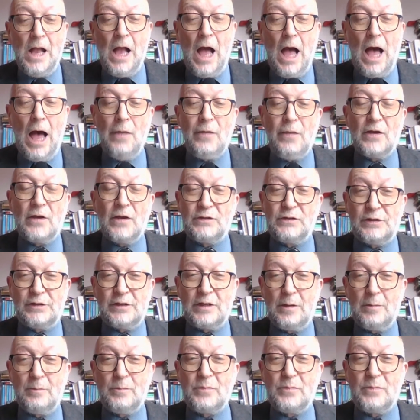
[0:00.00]
Others,
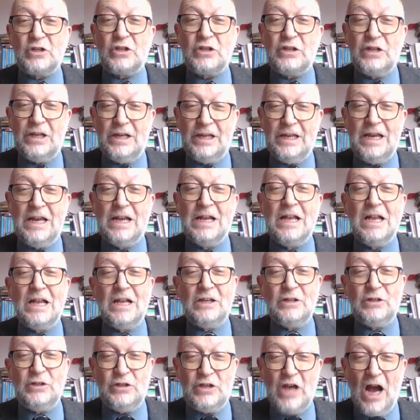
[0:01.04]
particularly
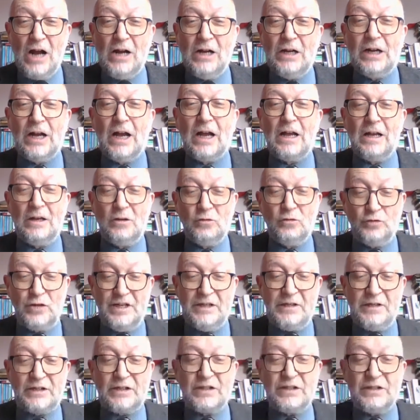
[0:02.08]
younger
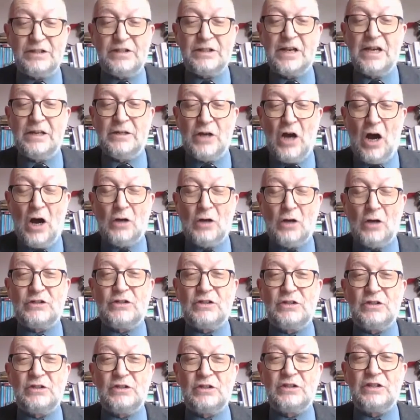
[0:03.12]
readers and
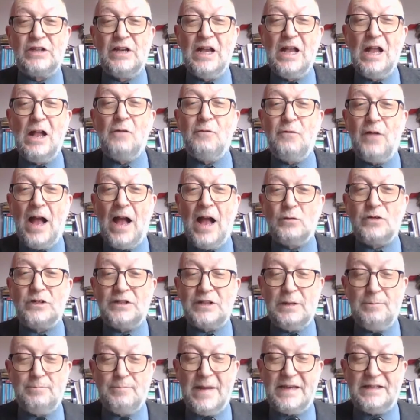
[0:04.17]
artists, found it
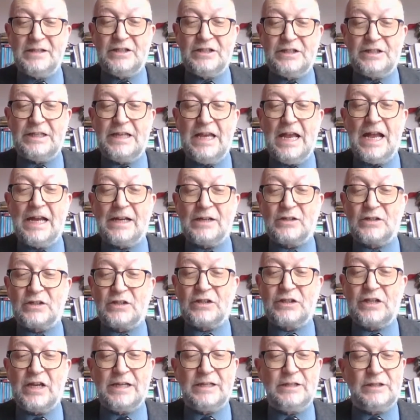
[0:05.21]
immensely
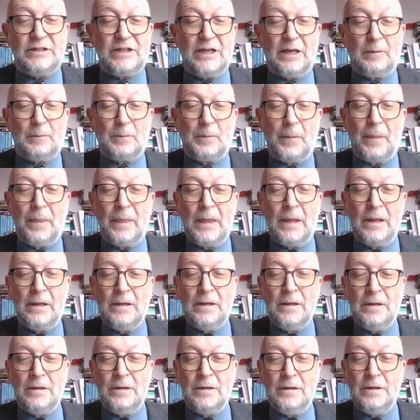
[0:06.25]
exciting.
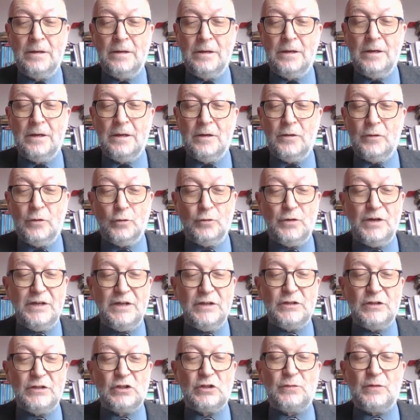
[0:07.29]
The
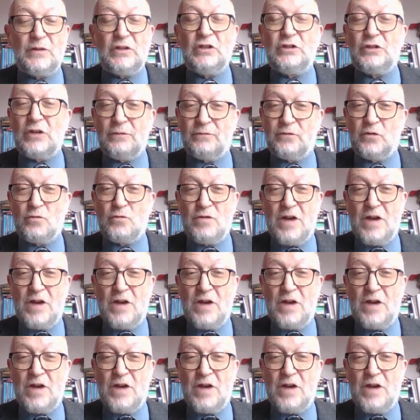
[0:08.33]
reasons for these different